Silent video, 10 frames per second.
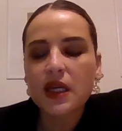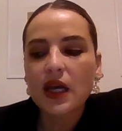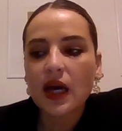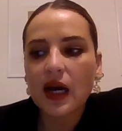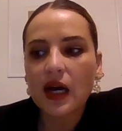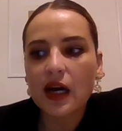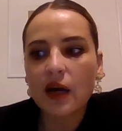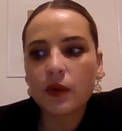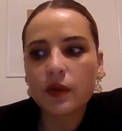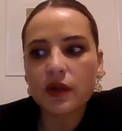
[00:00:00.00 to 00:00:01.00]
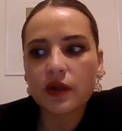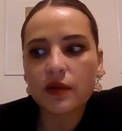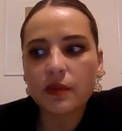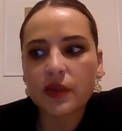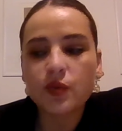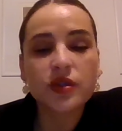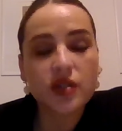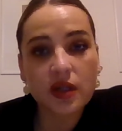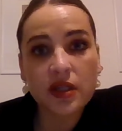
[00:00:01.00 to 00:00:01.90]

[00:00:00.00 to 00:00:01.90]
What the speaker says: We started in